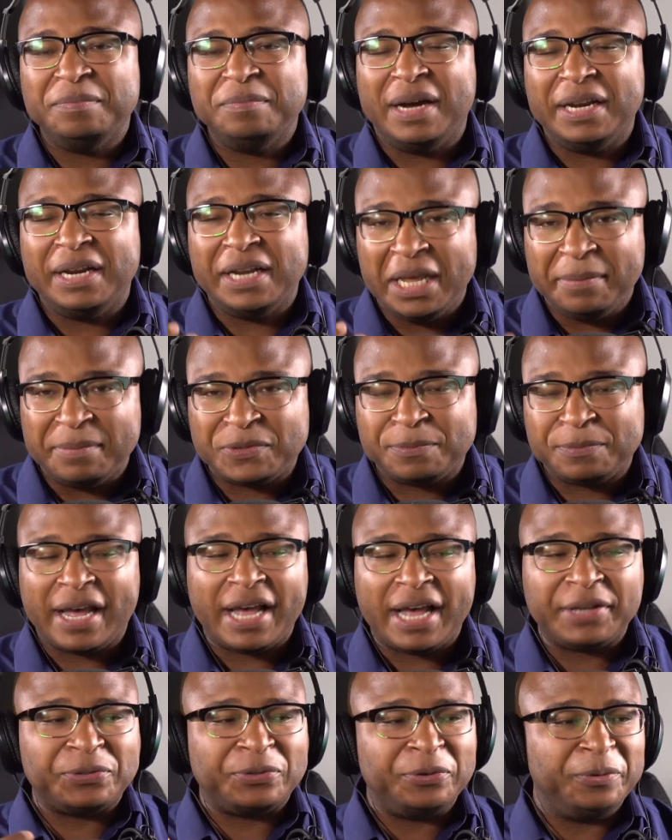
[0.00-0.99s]
My name is
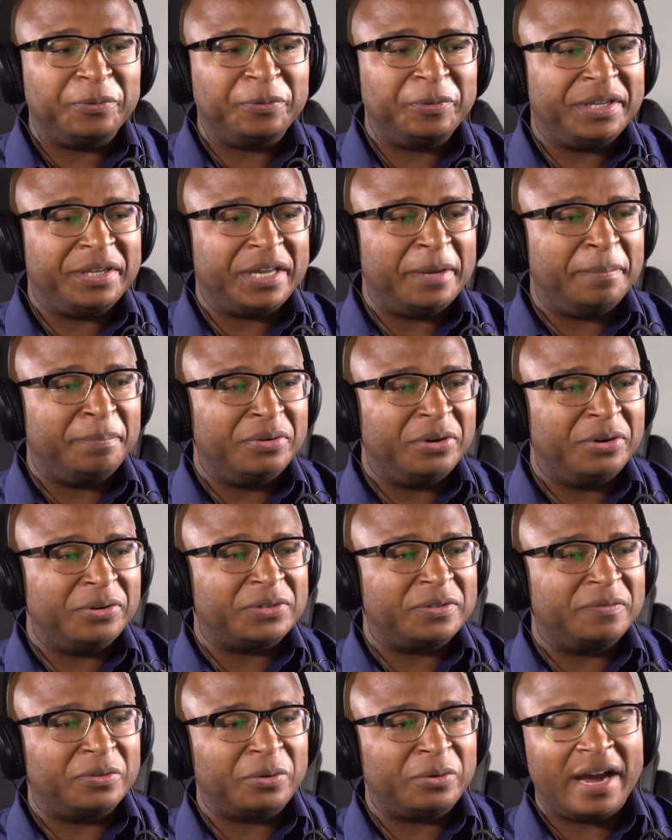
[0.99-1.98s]
Pastor Enrique
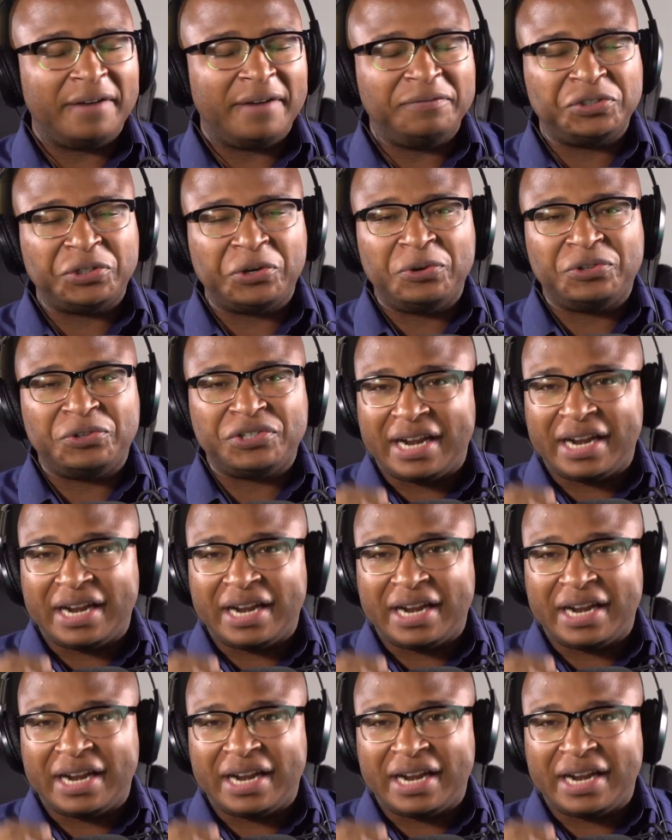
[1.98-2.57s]
Brooks of Thryve Church,